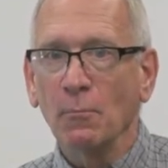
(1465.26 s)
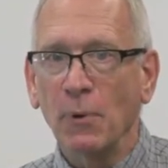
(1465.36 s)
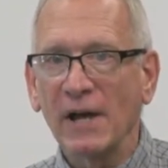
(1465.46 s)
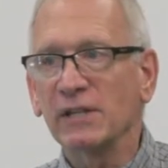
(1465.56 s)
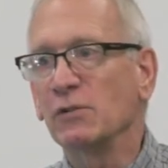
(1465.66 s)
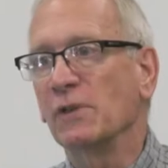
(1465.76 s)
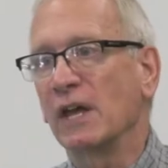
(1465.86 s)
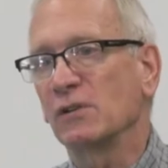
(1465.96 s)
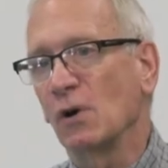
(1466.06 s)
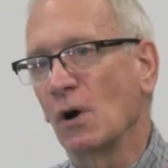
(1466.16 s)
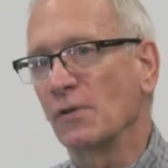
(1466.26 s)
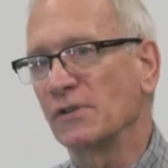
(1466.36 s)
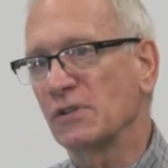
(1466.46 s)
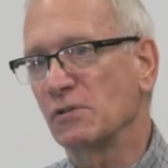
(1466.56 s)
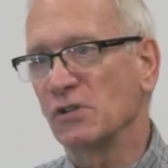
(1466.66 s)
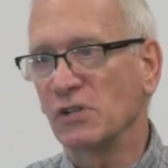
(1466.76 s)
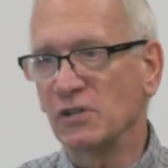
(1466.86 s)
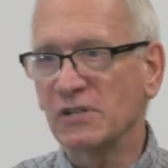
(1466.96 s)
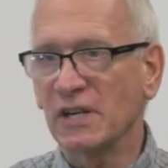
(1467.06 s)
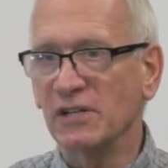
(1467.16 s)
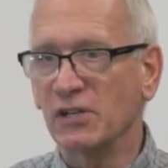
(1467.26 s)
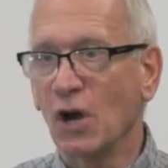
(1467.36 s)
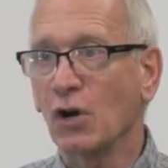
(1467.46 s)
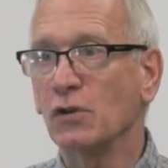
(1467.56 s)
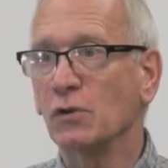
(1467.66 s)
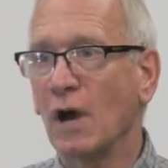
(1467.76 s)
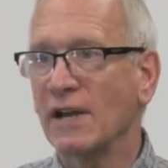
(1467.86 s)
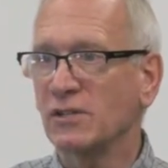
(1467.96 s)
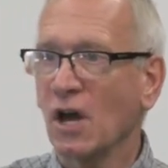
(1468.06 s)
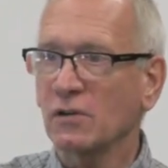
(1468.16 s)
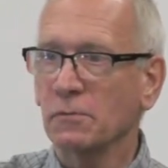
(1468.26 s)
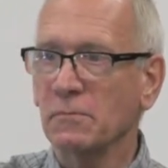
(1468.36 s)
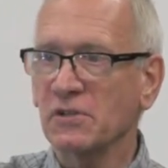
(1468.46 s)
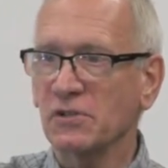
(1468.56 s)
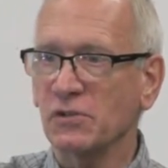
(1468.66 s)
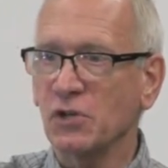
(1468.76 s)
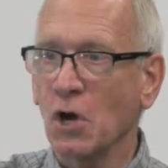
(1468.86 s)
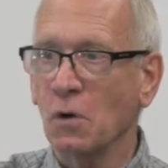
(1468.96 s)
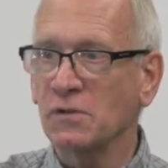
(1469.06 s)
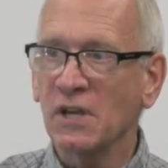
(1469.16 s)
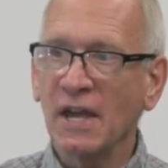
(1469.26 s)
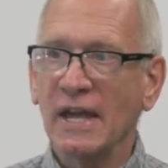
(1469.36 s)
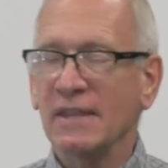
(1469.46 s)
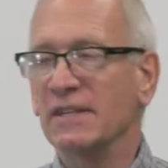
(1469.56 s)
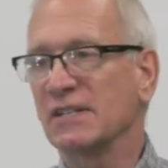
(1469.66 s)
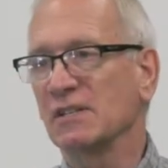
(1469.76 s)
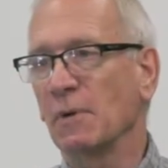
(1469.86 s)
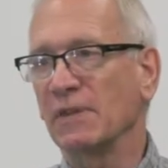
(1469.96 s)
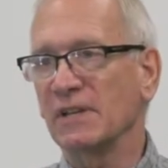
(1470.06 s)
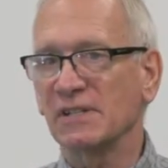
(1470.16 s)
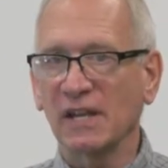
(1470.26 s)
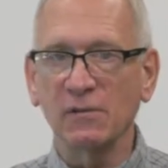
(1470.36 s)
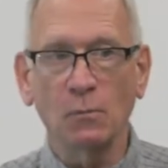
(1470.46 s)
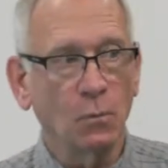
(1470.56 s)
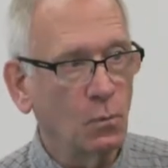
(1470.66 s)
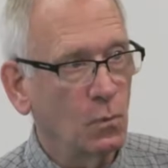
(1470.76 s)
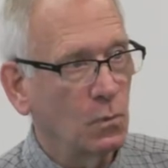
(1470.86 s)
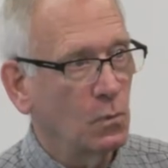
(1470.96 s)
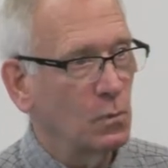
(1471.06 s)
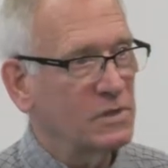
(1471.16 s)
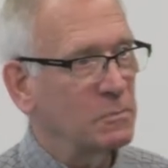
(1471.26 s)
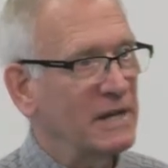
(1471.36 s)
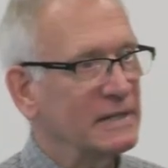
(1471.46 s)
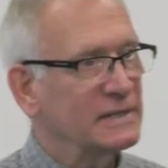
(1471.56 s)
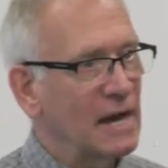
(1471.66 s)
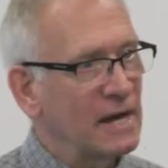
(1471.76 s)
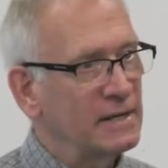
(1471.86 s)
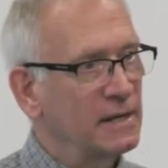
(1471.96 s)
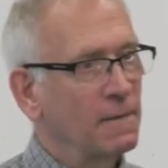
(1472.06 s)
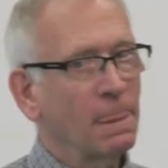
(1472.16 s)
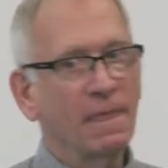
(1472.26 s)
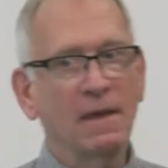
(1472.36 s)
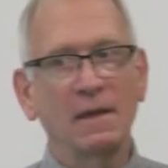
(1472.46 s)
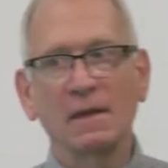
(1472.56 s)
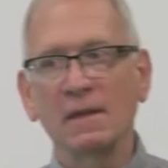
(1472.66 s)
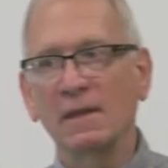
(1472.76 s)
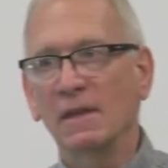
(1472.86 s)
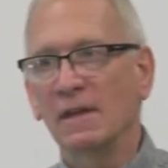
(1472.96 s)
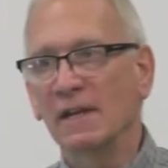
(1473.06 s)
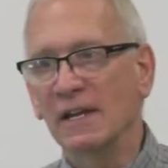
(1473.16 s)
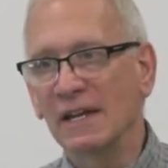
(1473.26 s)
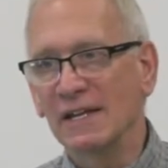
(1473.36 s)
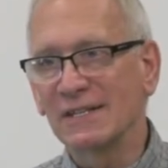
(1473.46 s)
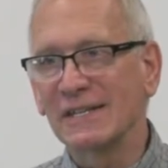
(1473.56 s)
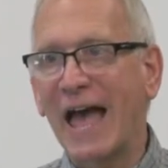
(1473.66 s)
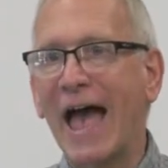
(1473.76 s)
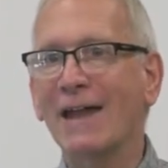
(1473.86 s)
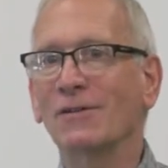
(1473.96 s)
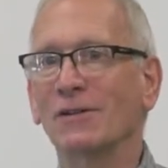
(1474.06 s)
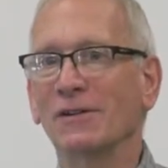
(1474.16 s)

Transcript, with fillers: but you then call the surgeon. You say, are you, I talked with Mr. Jones, this is what they said was being done. Is that